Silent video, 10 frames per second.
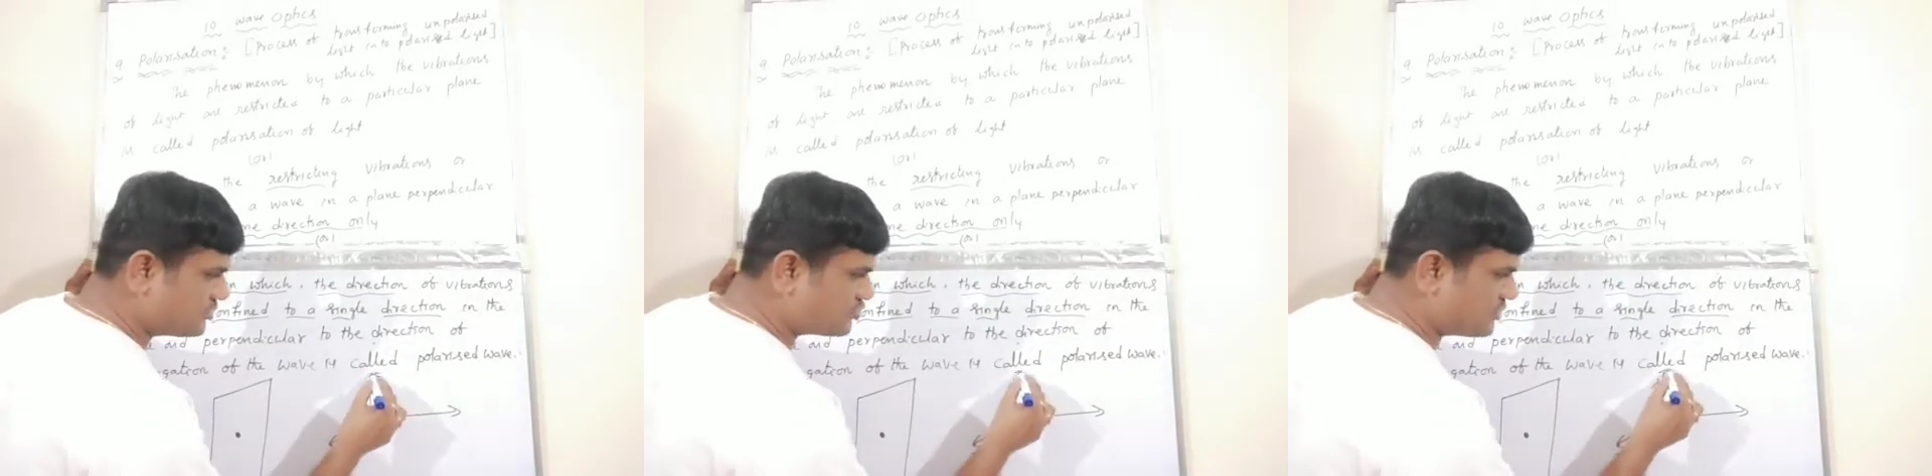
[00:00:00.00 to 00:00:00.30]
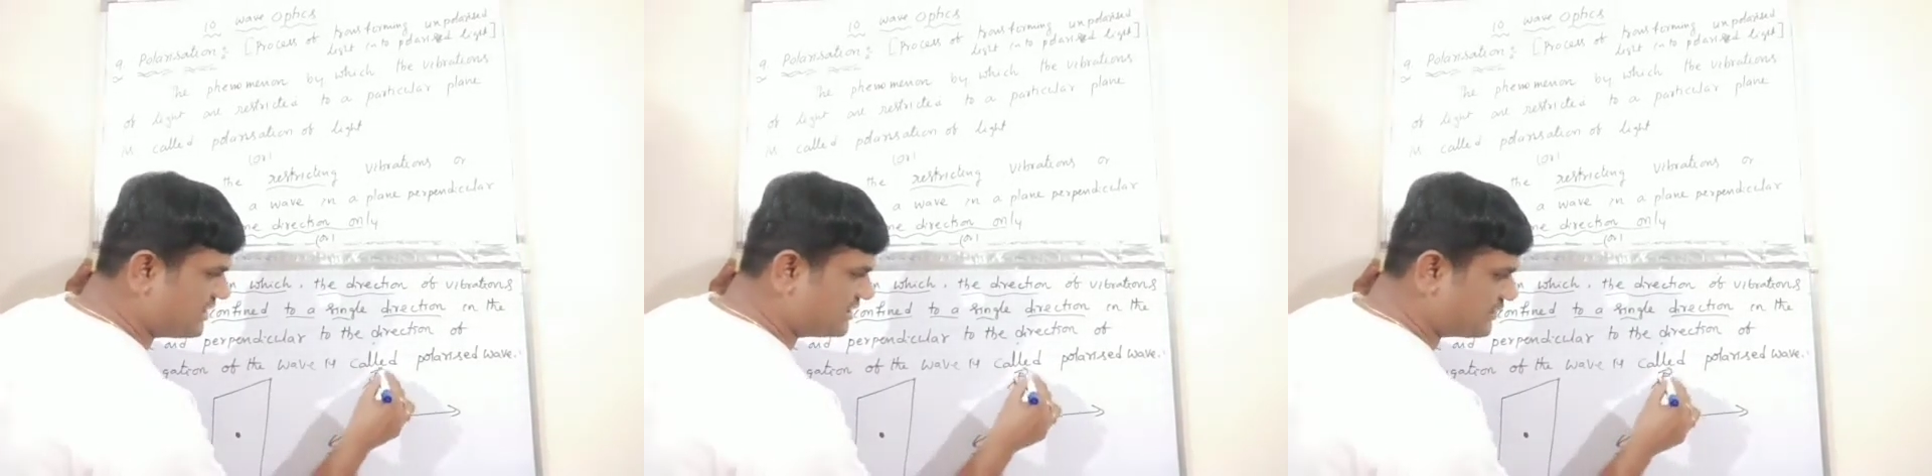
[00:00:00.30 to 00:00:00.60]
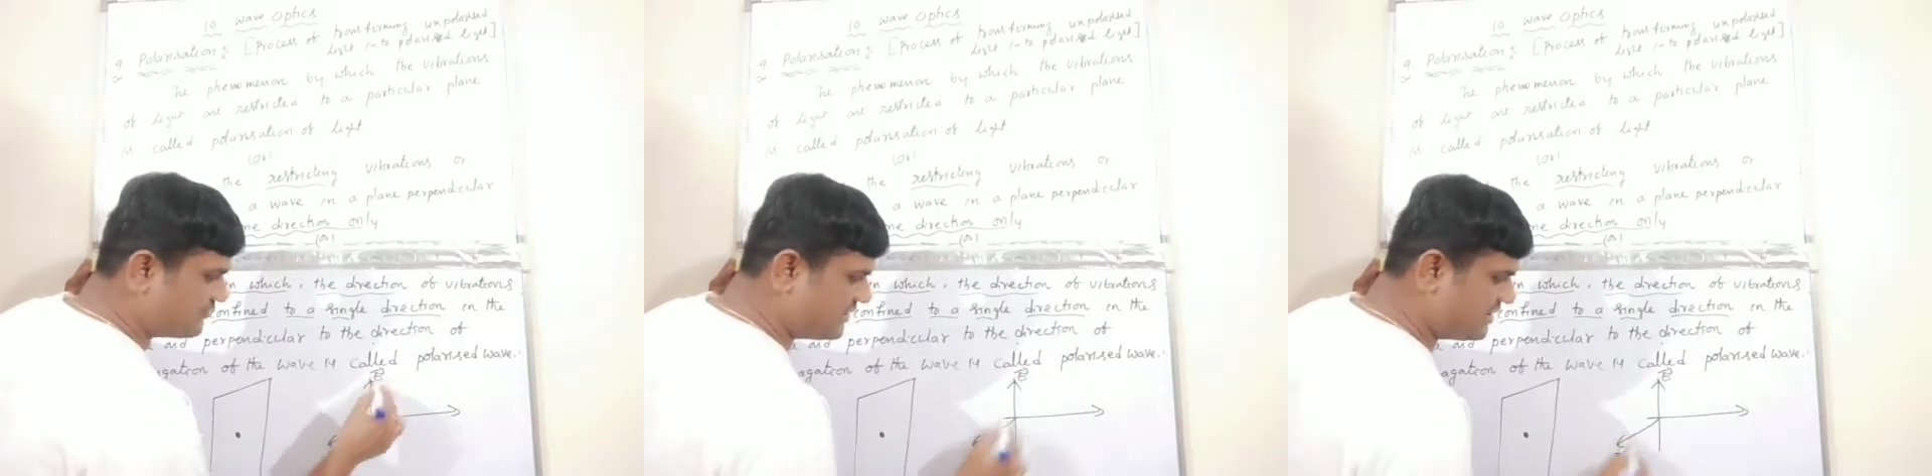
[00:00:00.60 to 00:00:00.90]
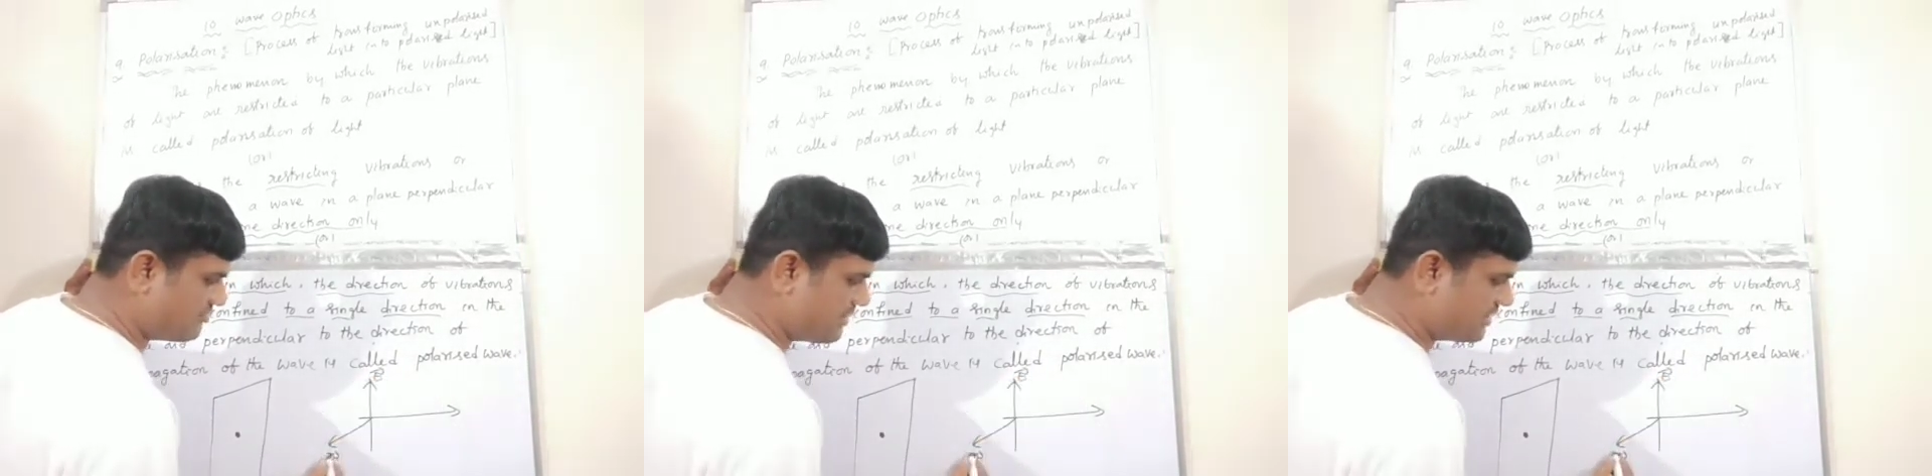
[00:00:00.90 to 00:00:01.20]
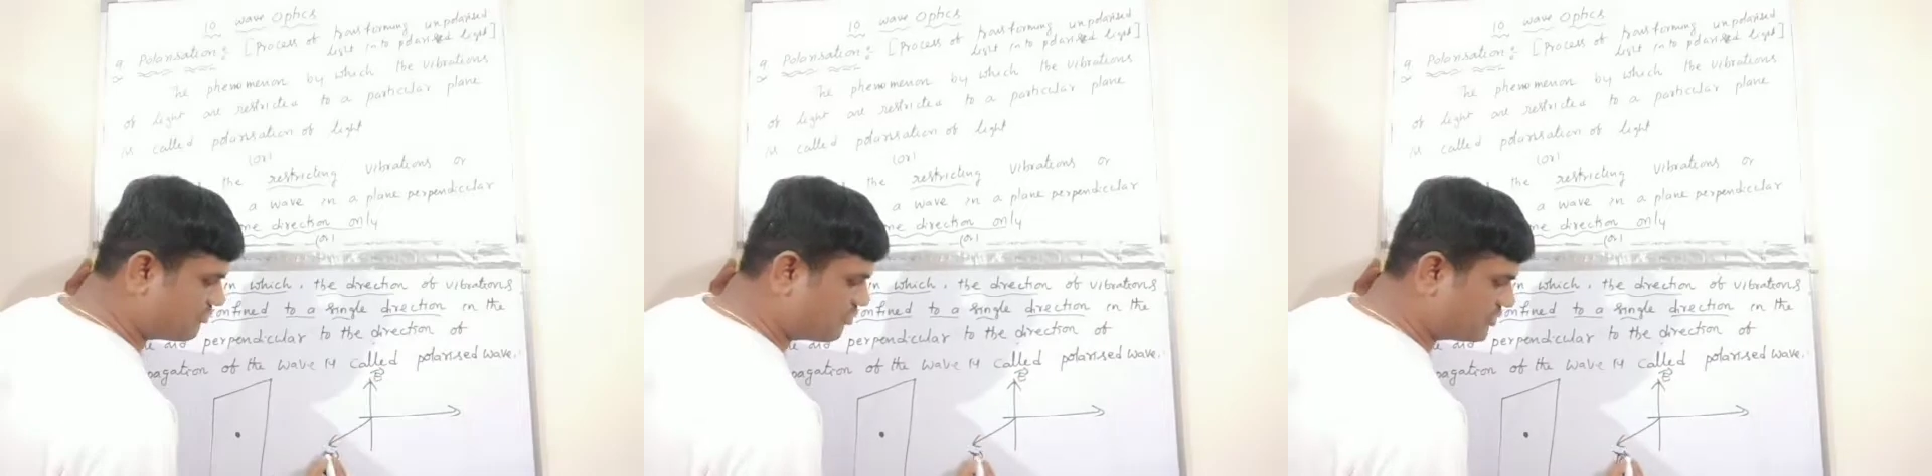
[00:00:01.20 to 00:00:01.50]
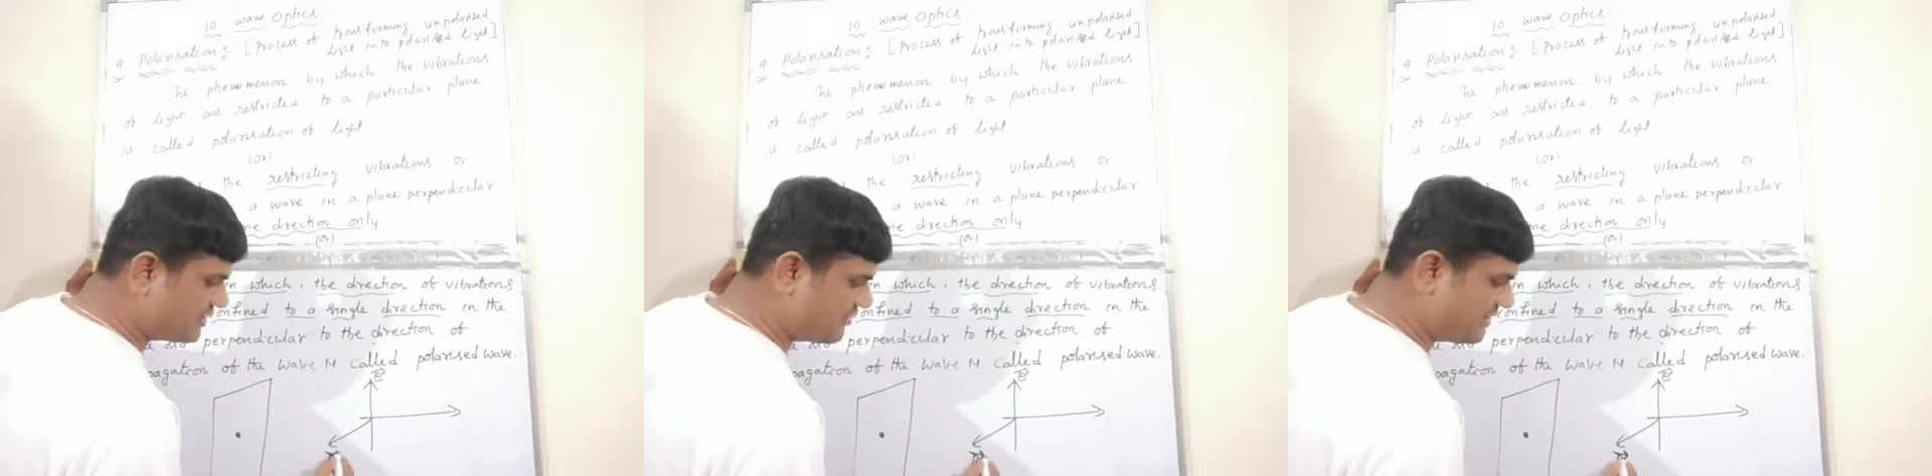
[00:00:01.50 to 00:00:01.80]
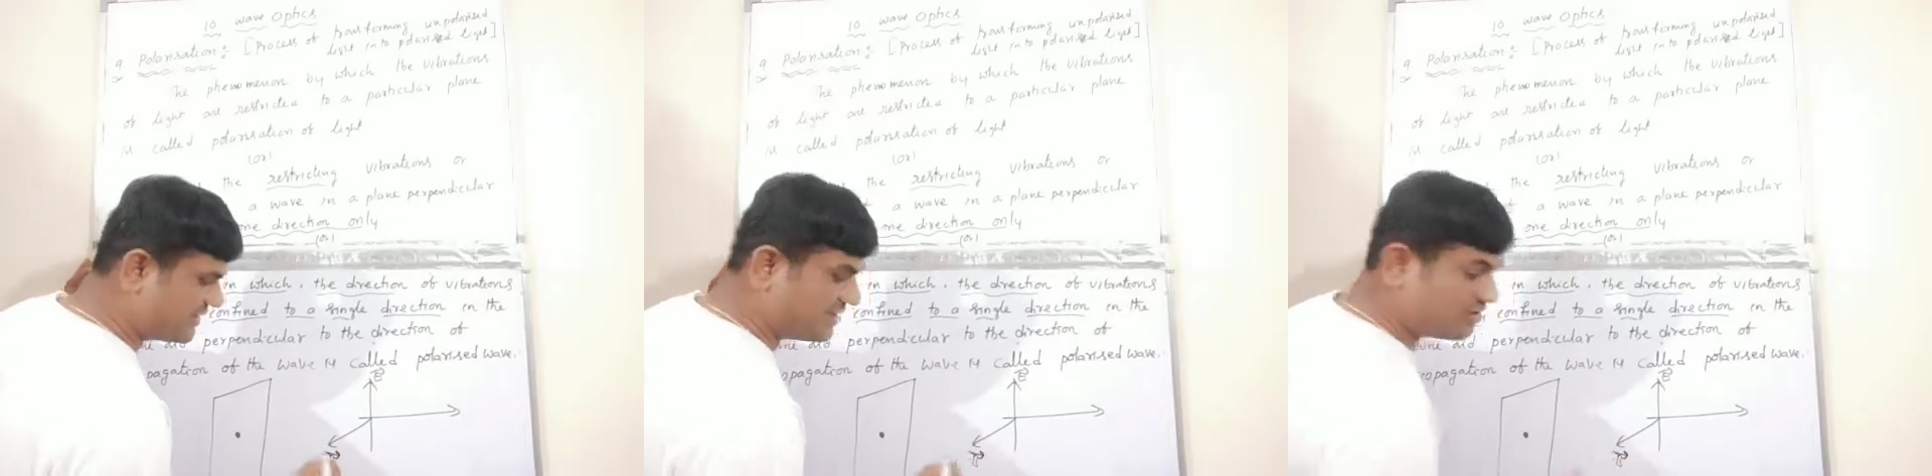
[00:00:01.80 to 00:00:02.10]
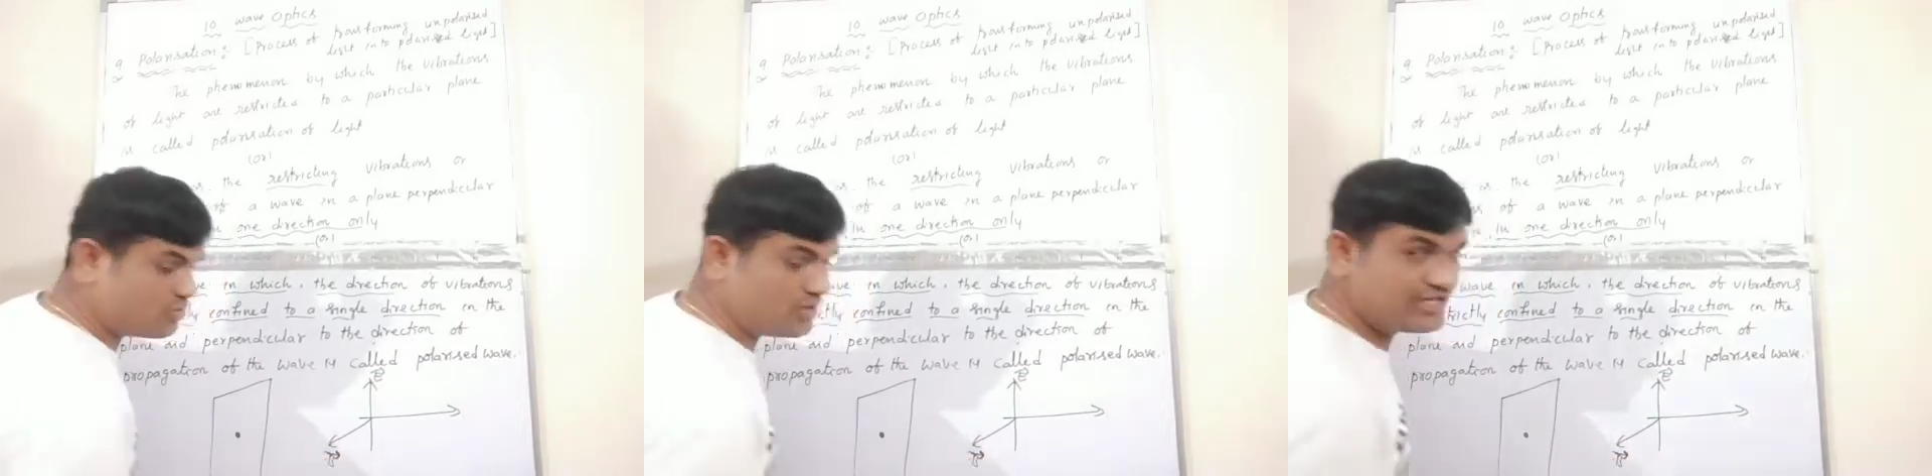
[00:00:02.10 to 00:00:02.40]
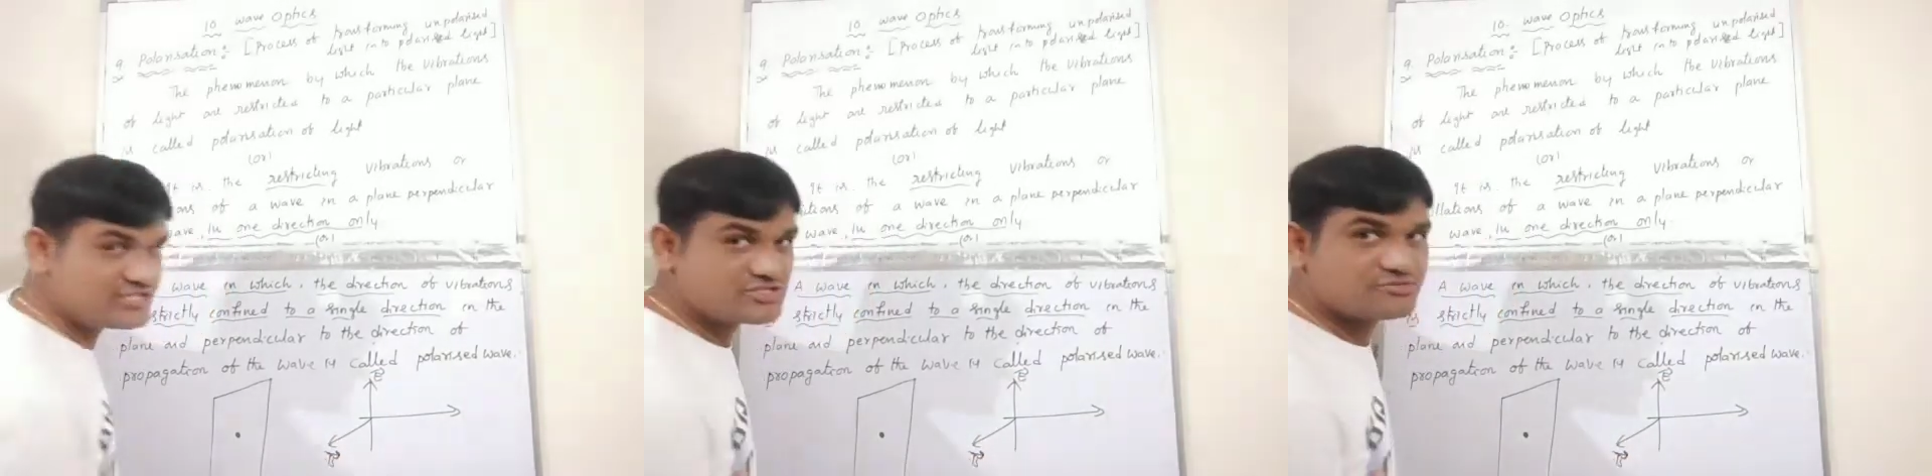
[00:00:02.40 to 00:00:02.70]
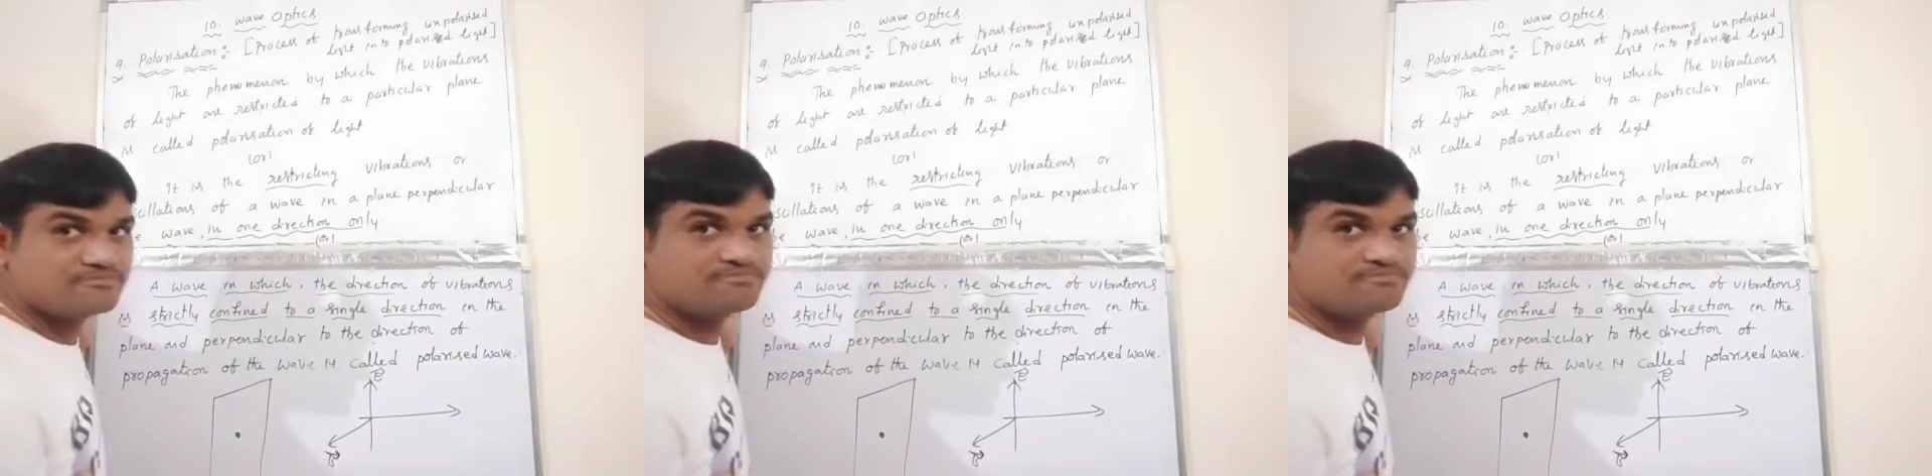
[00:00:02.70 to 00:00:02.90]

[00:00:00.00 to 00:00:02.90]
So electric field and magnetic both are vector quantities.